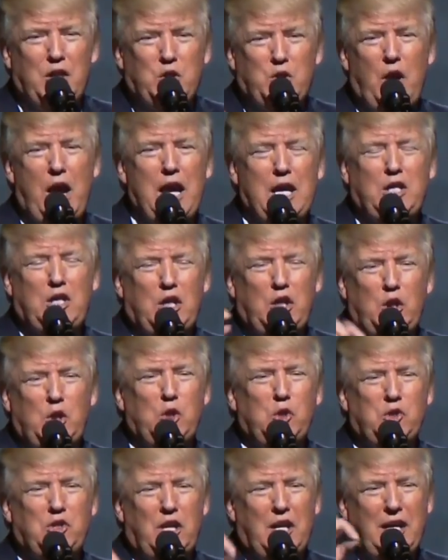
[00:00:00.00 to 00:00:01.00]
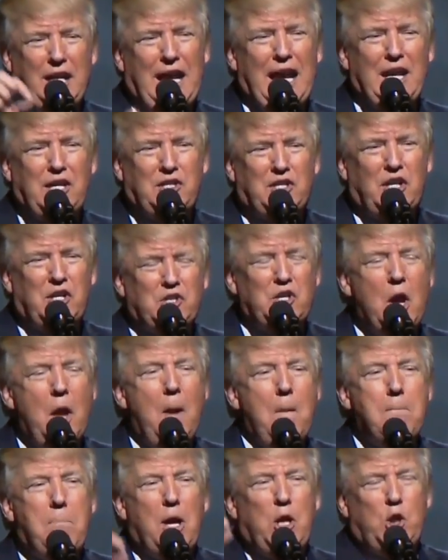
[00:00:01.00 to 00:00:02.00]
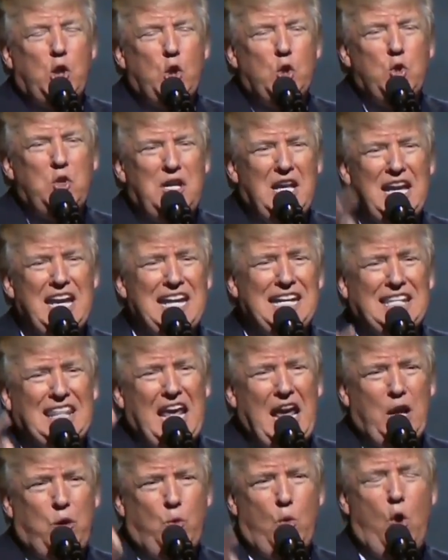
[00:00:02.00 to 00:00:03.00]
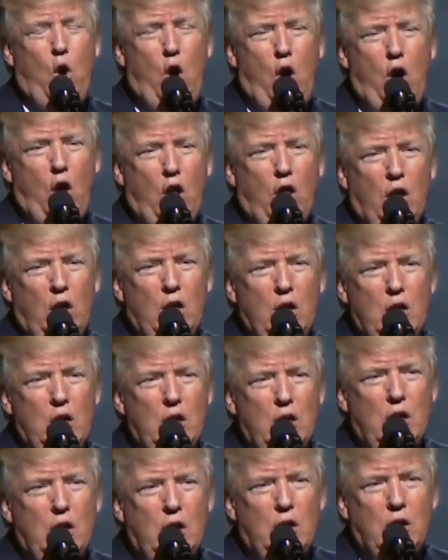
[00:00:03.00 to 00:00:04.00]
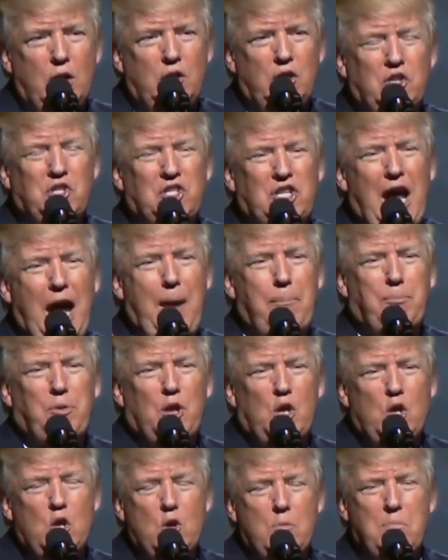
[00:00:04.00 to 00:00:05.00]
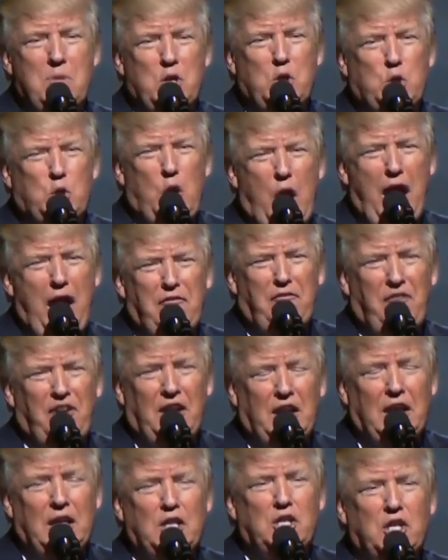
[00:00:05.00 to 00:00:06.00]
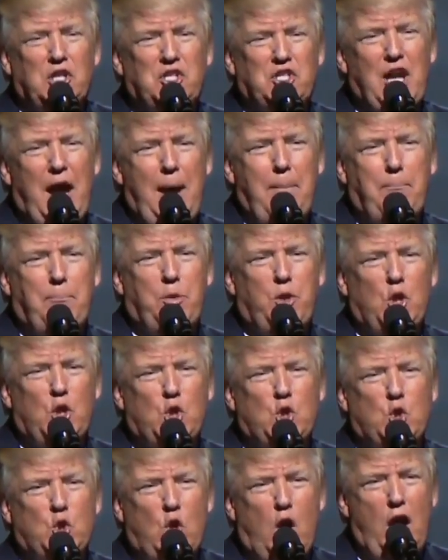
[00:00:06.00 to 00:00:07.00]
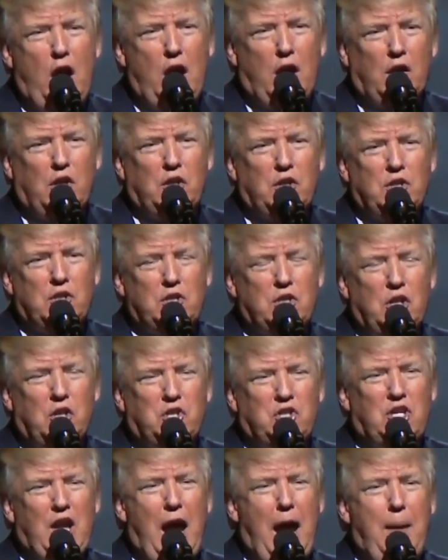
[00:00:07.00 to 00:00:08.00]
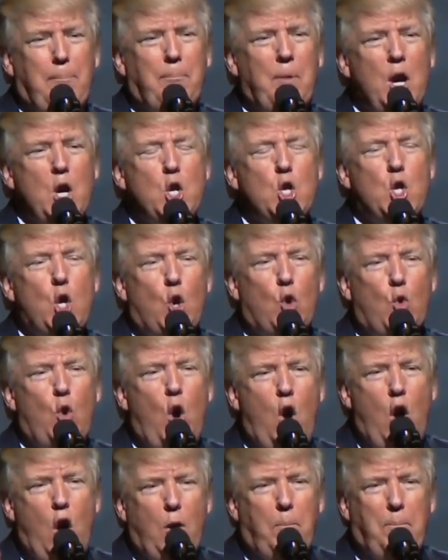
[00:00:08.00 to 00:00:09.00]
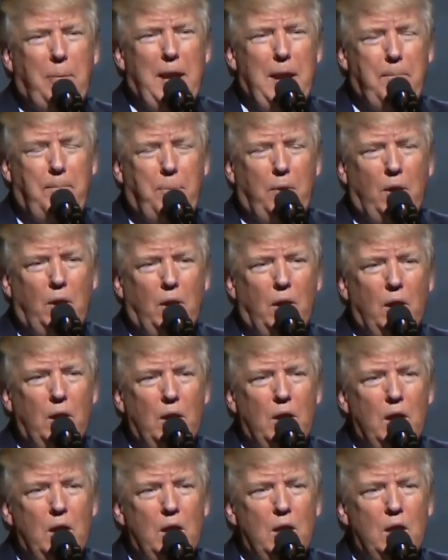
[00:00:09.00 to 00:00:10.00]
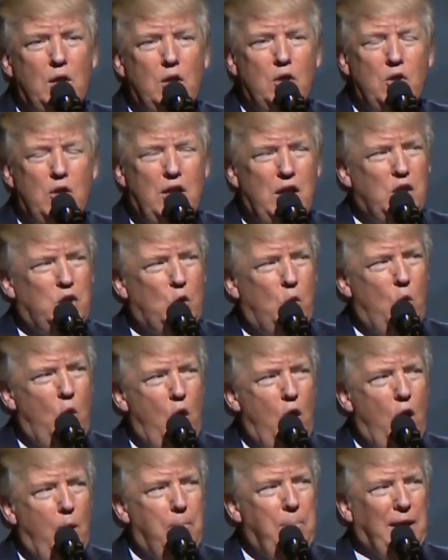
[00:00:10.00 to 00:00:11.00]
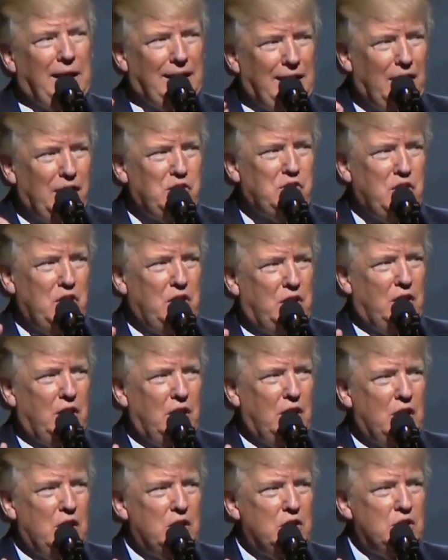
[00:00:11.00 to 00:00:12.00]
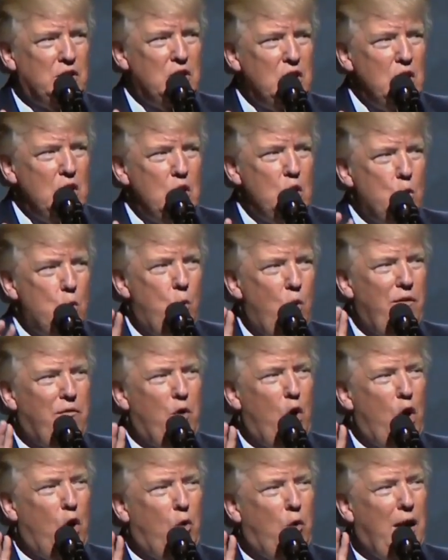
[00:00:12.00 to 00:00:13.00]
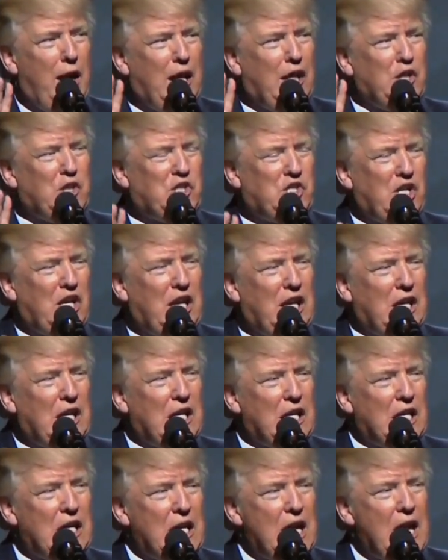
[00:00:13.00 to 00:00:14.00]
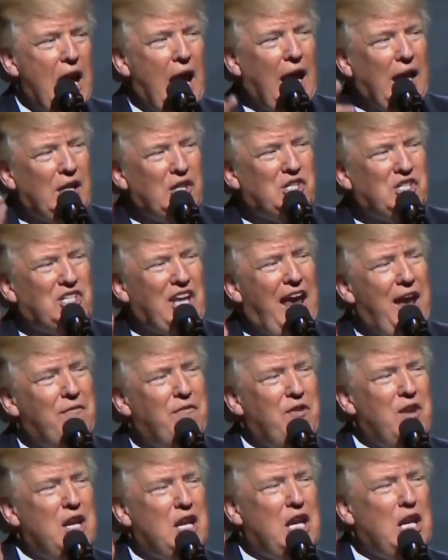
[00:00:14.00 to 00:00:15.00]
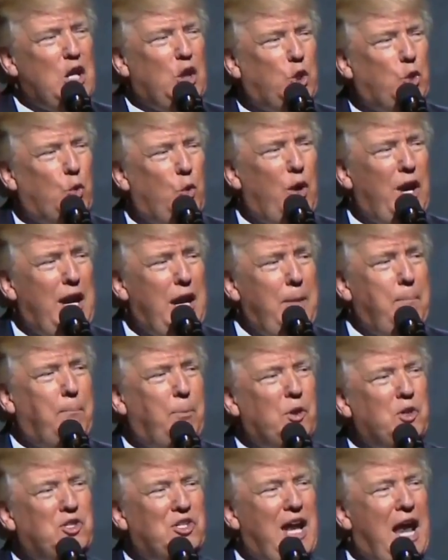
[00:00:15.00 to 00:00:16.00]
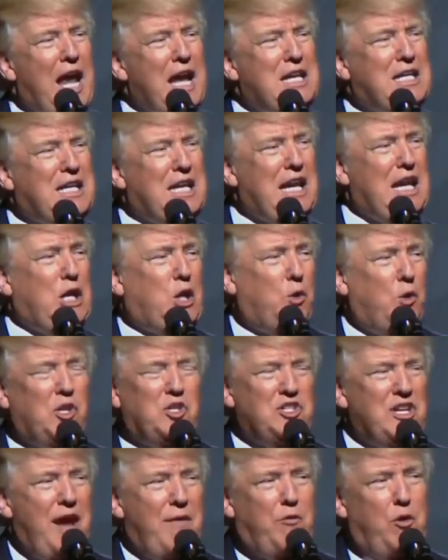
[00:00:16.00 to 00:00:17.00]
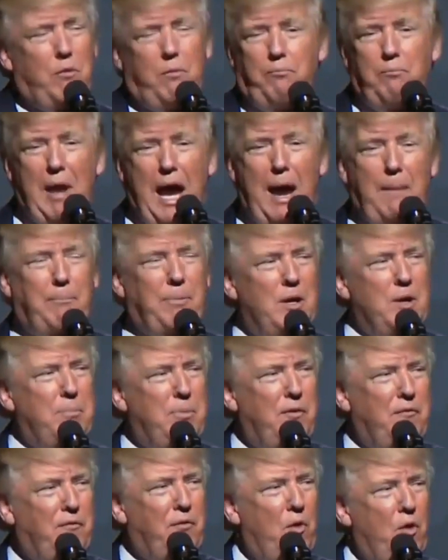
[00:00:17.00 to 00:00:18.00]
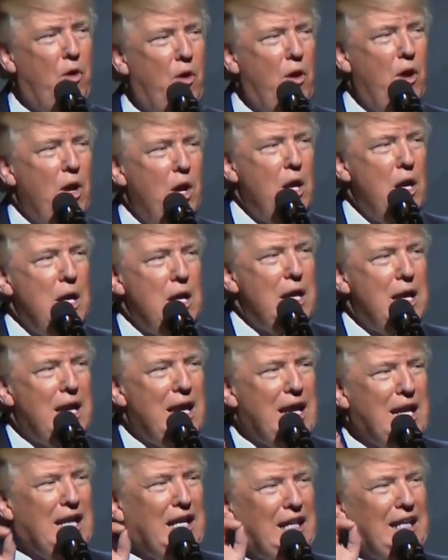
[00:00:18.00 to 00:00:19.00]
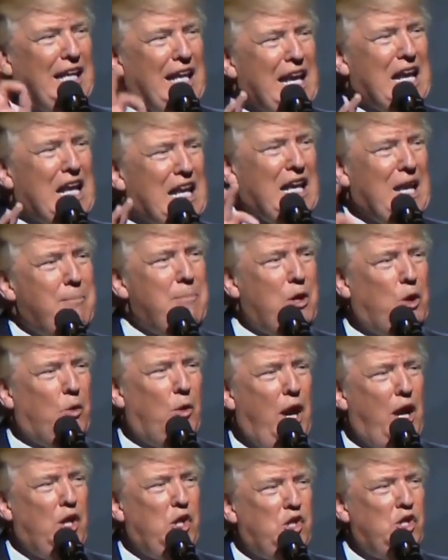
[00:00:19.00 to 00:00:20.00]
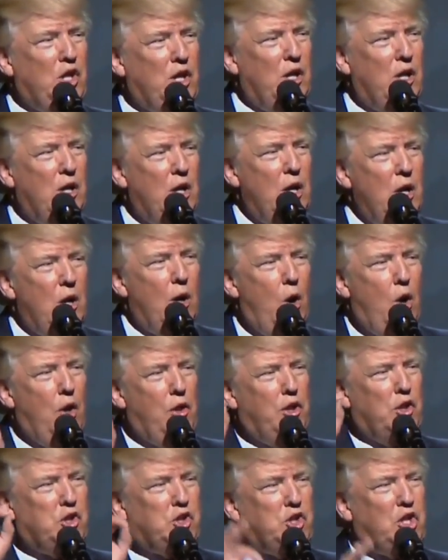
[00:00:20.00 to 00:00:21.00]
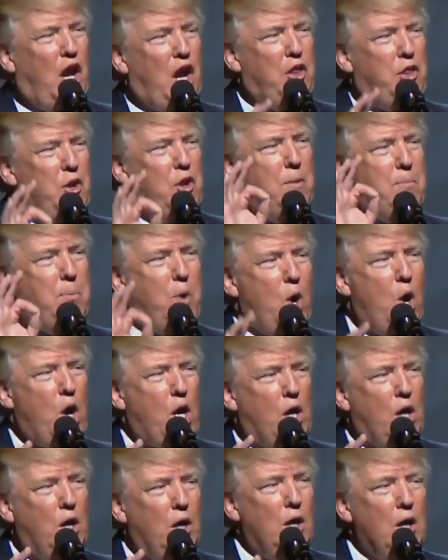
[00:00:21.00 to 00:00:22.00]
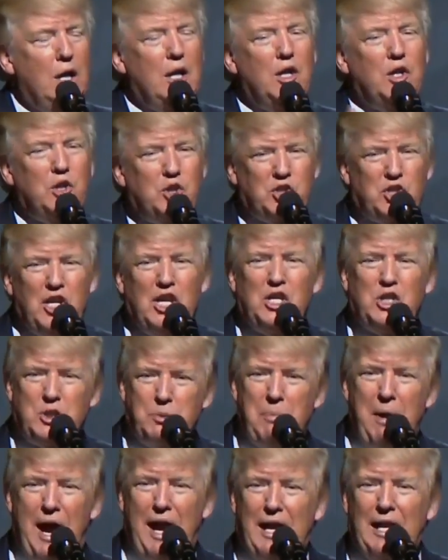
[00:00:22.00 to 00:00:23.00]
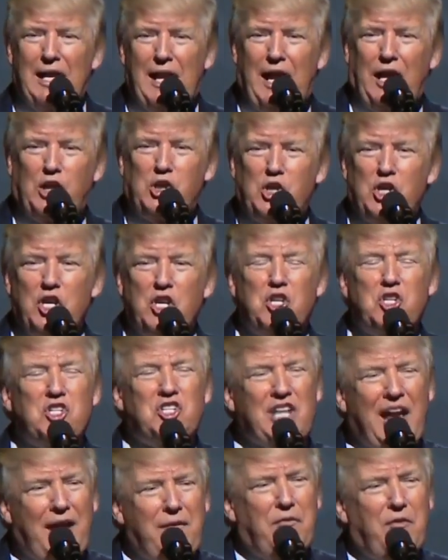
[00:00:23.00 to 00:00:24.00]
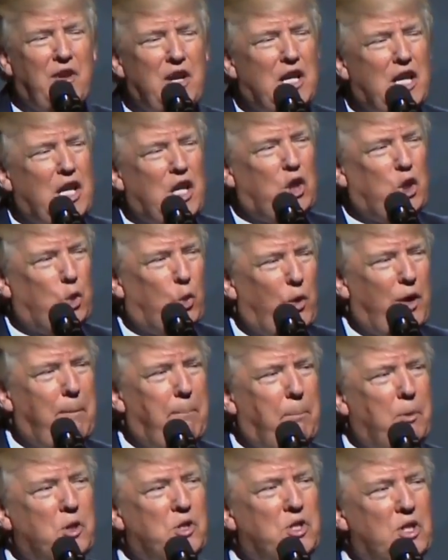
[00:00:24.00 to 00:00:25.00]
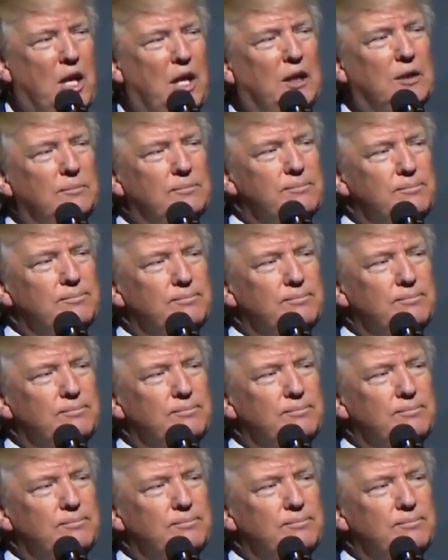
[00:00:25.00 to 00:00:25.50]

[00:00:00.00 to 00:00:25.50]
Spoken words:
They're trying to use it against us. But you need that wall to stop the human trafficking, to stop the drugs, to stop the wrong people. You need the wall. But listen to this. We've already seen a 73% decrease, never happened before, in illegal immigration on the southern border since my election. 73%.